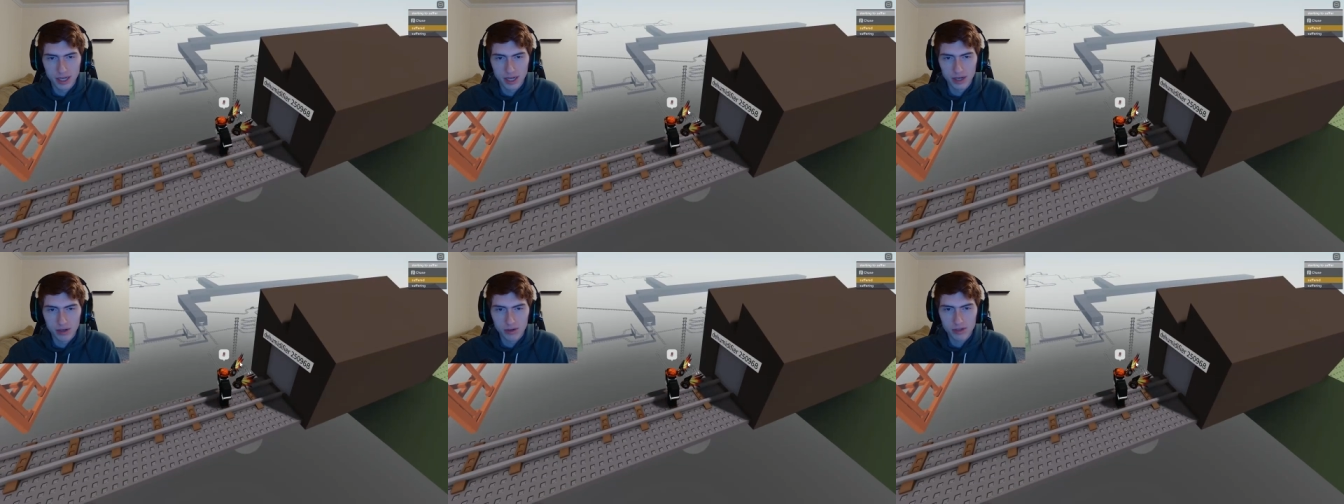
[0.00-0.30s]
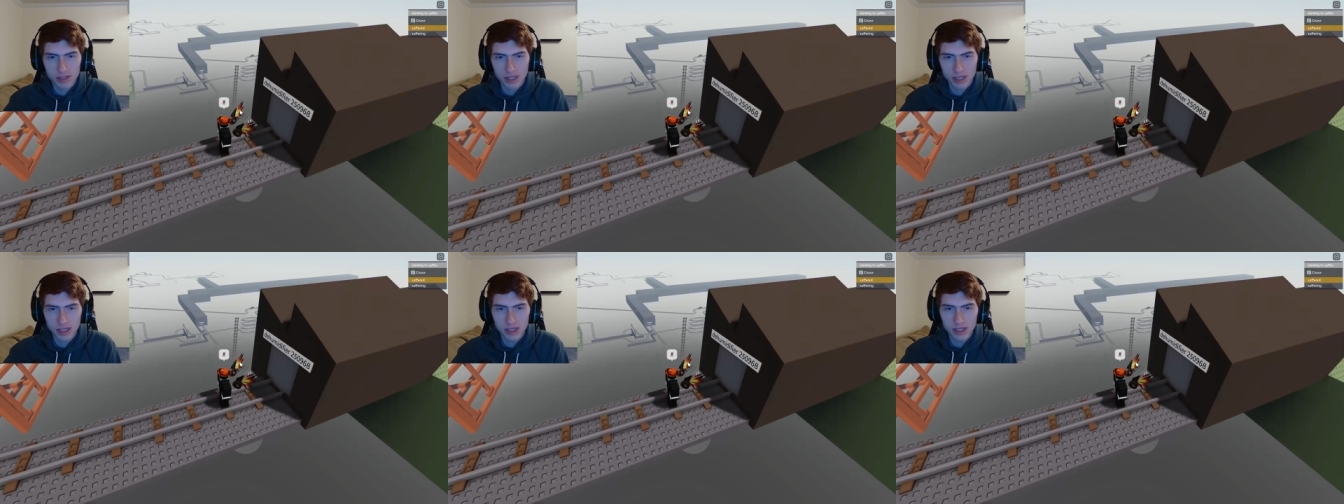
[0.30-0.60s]

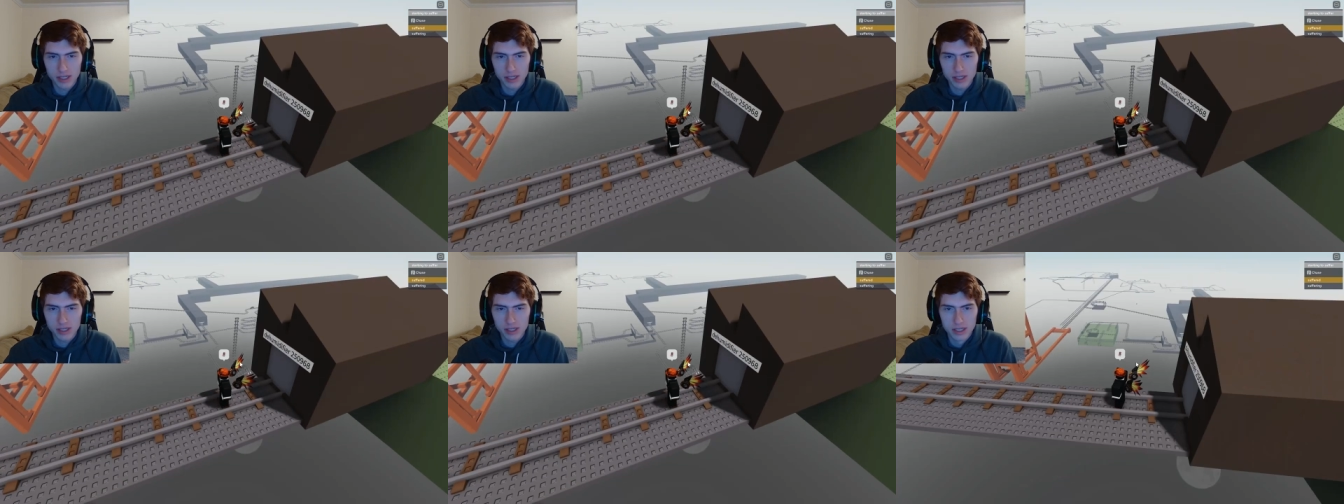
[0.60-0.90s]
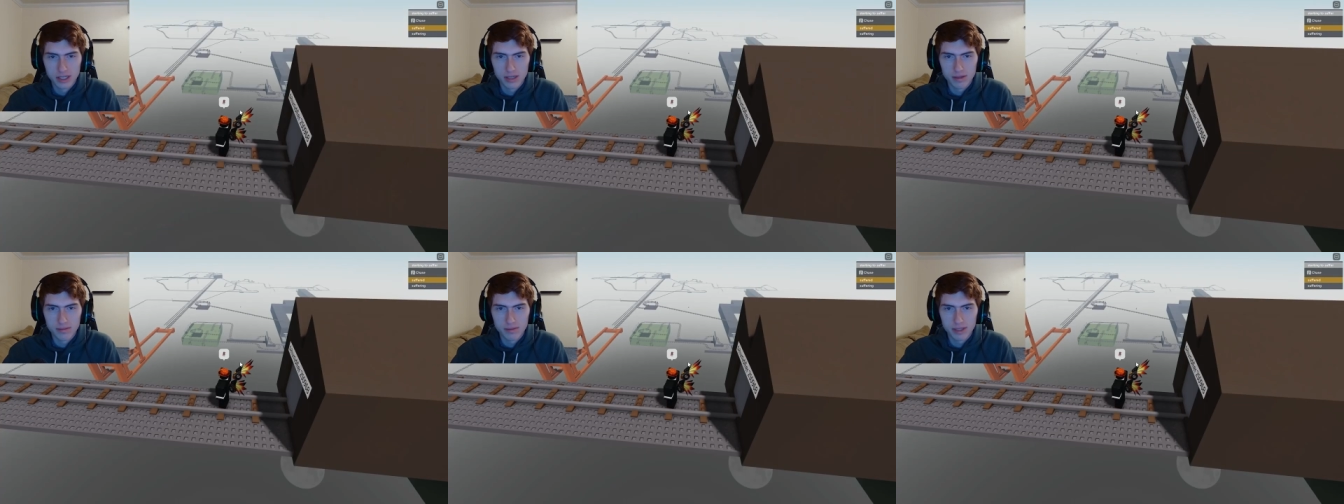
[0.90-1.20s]
Okay.
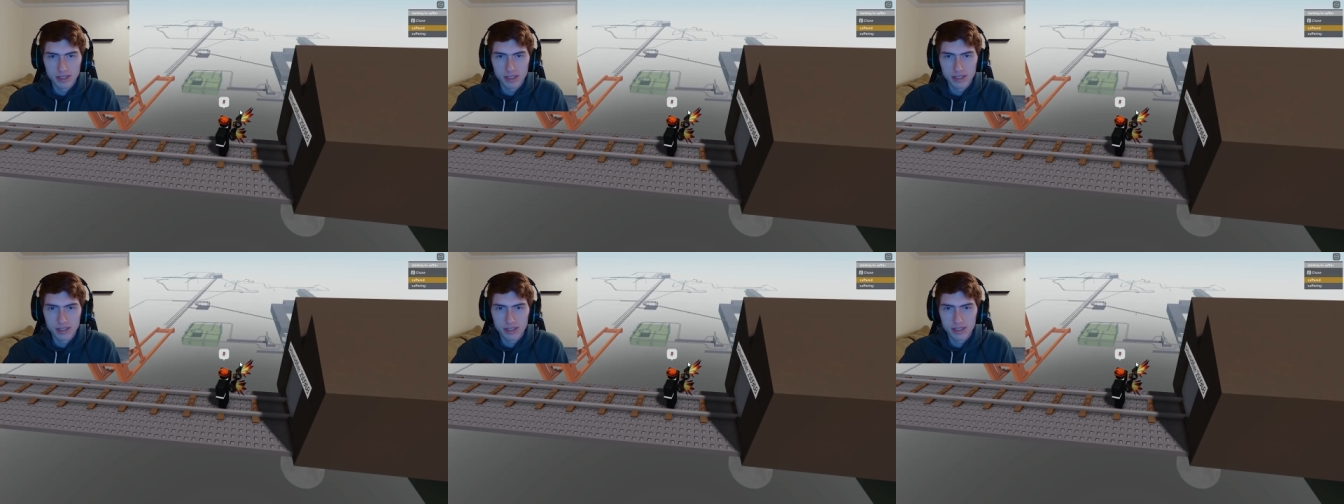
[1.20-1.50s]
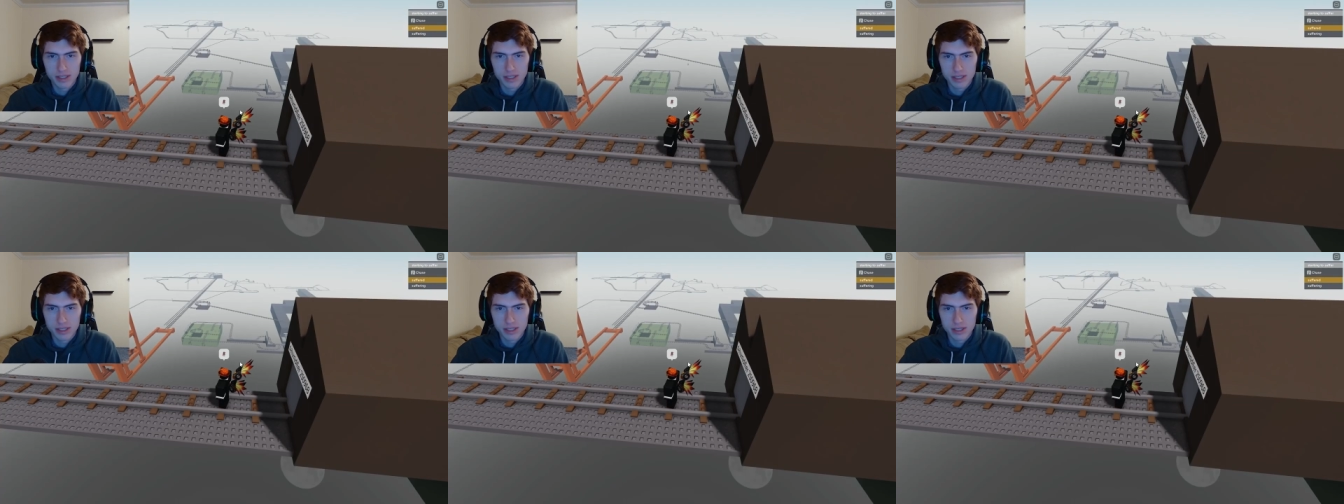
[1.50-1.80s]
I mean,
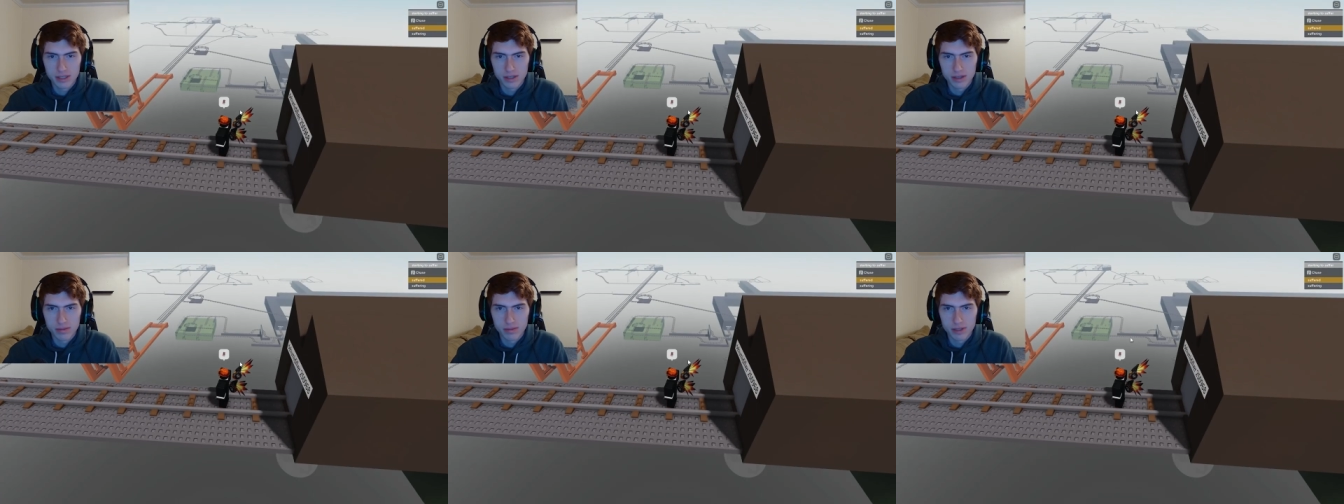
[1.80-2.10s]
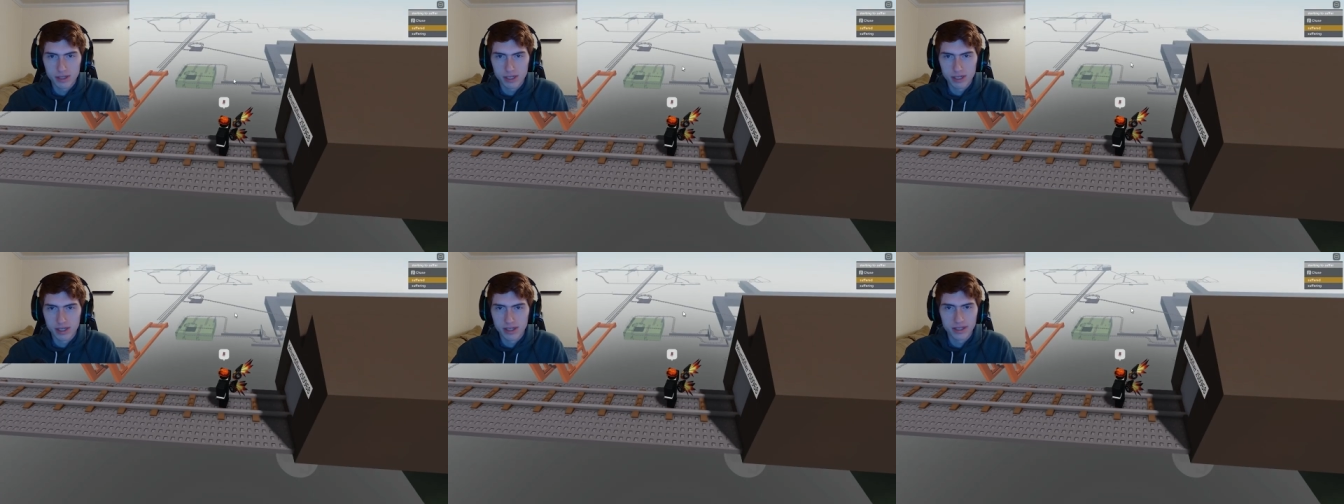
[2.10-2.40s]
oh
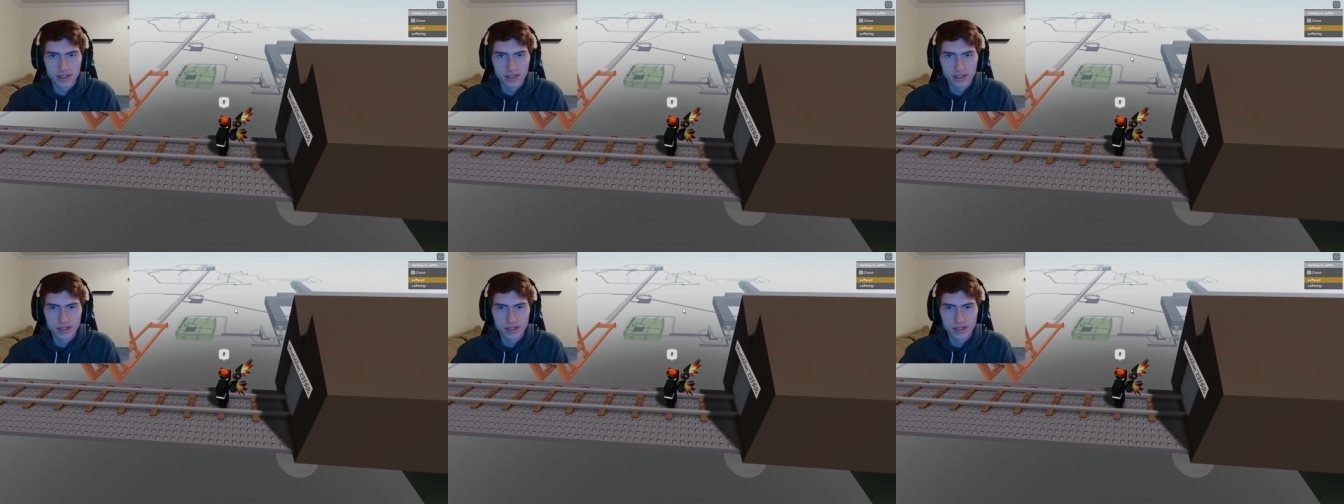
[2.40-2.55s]
my God.